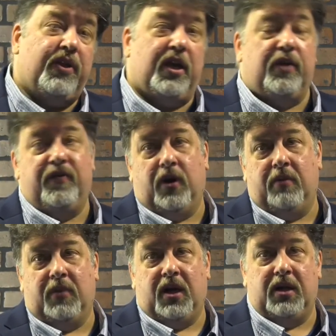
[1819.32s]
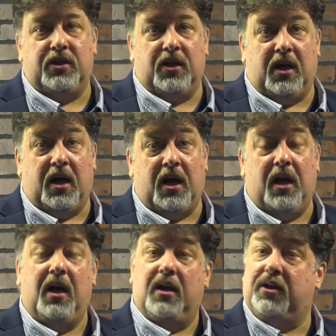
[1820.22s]
Thank you very much.
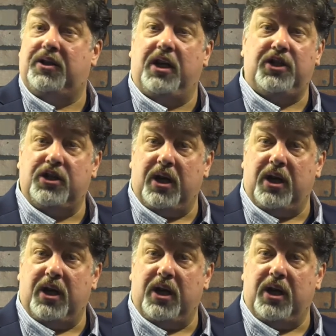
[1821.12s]
The teacher,